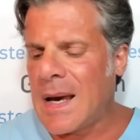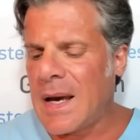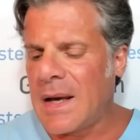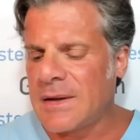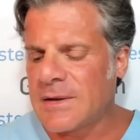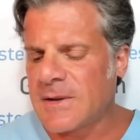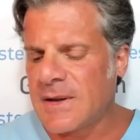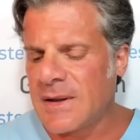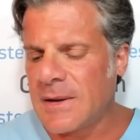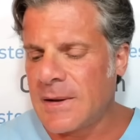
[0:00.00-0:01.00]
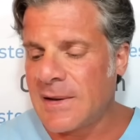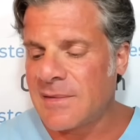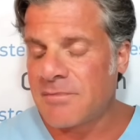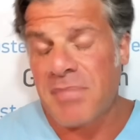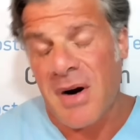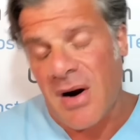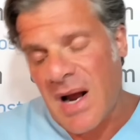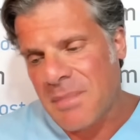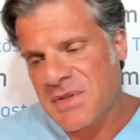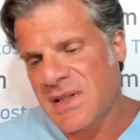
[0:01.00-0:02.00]
And
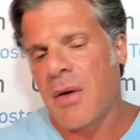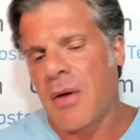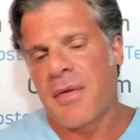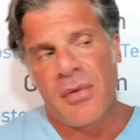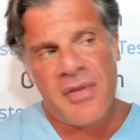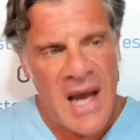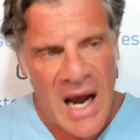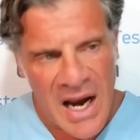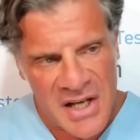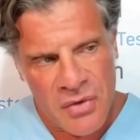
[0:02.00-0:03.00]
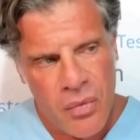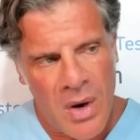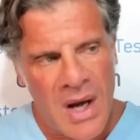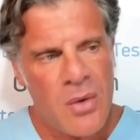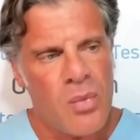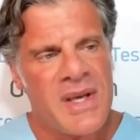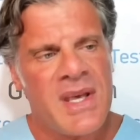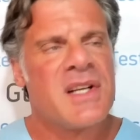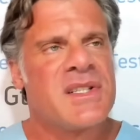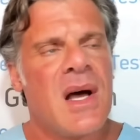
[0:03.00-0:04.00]
perhaps now through the IGF-1, we
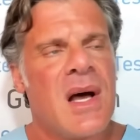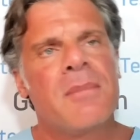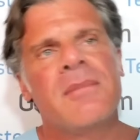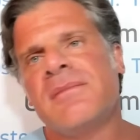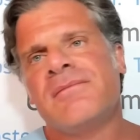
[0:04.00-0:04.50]
kick some